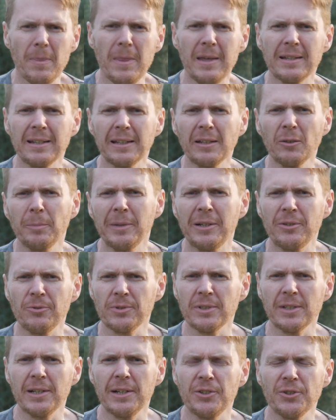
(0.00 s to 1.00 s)
There's a little
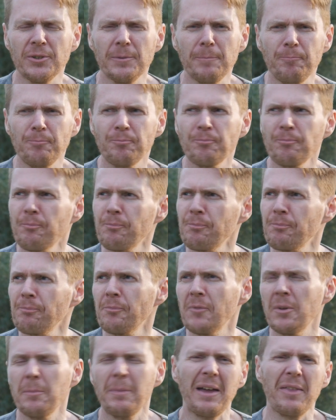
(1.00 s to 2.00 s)
petrol station
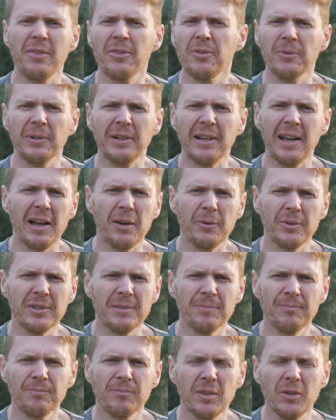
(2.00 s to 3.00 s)
about 3
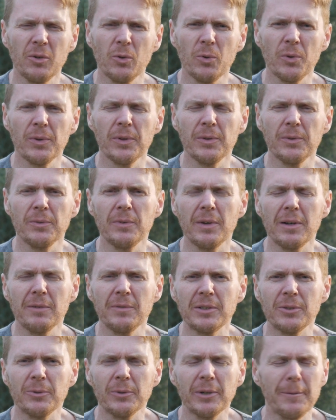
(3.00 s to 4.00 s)
hours north of
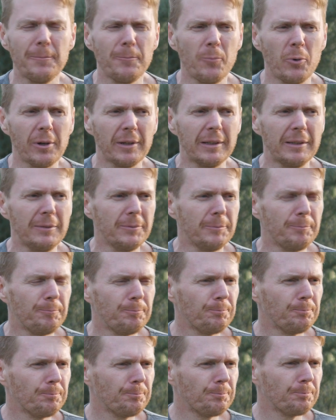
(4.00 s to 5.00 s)
Victoria, where I live,
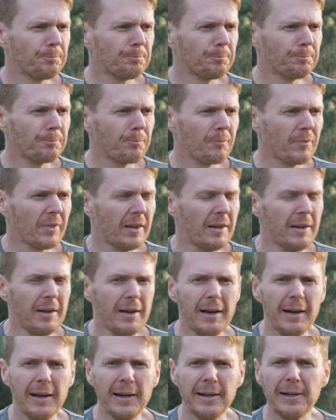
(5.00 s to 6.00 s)

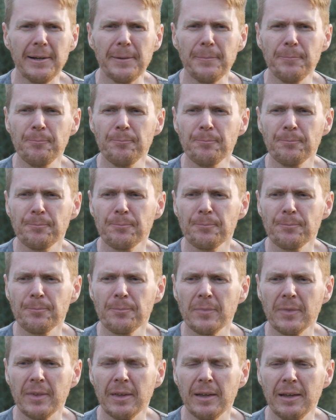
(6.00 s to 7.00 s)

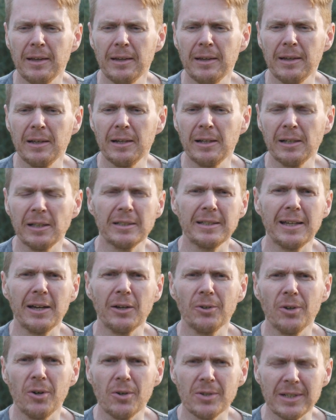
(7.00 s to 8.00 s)
in a little
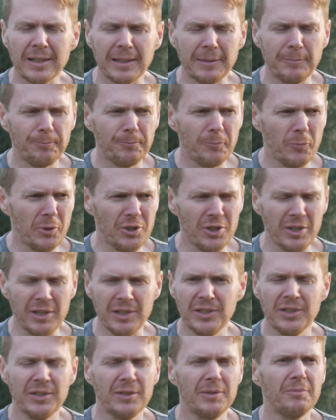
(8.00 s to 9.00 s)
town called Oxley, which
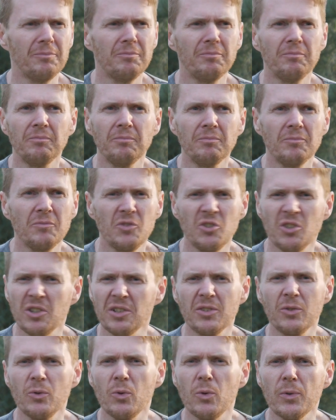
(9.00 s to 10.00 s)
is
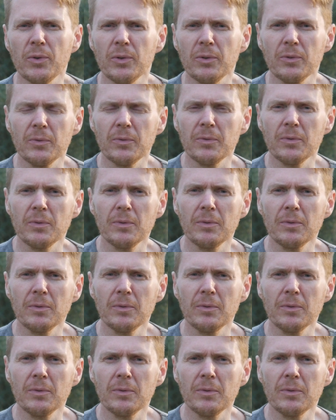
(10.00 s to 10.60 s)
just north of